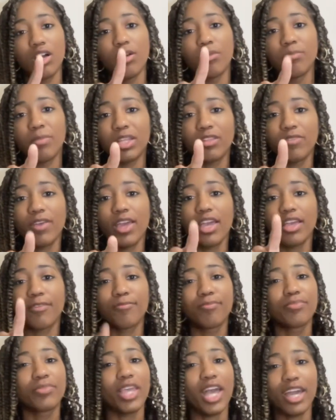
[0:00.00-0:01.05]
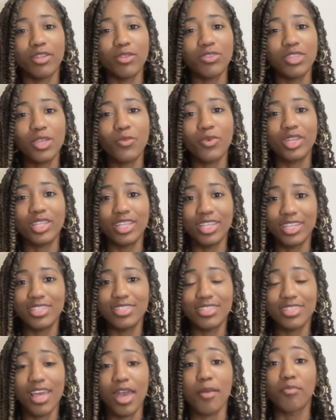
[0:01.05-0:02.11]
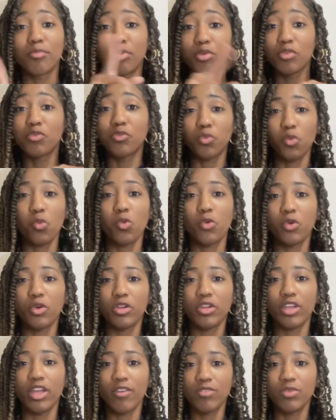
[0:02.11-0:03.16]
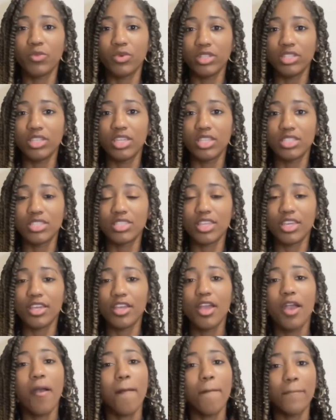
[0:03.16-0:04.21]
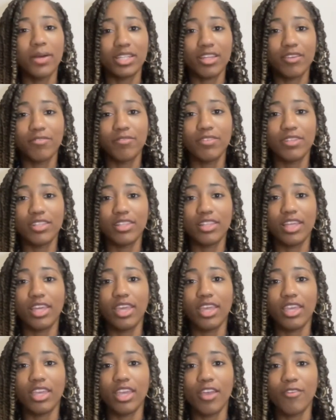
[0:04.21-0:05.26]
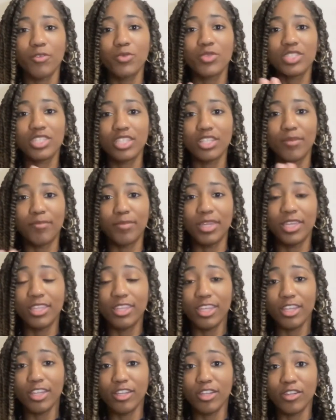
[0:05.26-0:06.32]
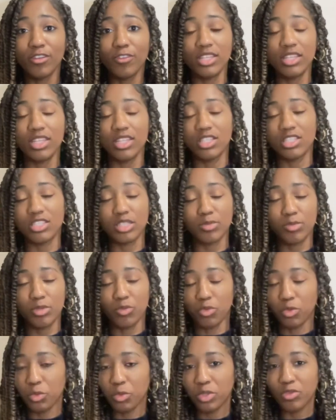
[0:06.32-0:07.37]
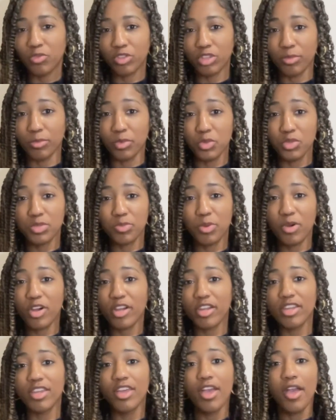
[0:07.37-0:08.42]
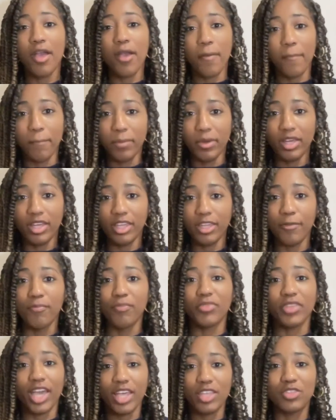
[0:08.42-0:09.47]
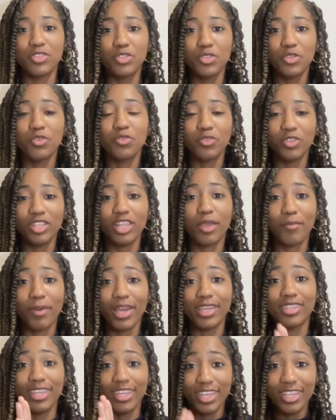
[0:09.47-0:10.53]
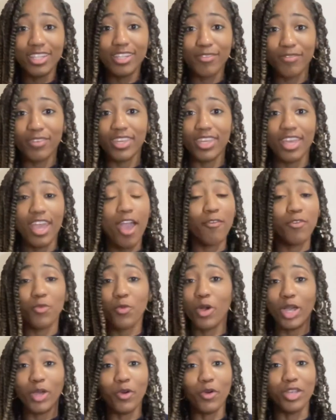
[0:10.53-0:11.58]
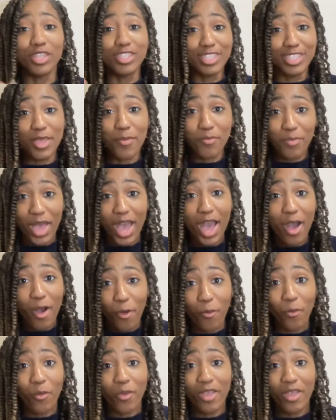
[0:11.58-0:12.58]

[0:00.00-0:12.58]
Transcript: Matter of fact, I don't think we're going to get to that before everyone gets there, but I feel like everyone's going to be there and it's going to be ruined for the most part. But I do feel like by the end of it, everyone's going to dip out,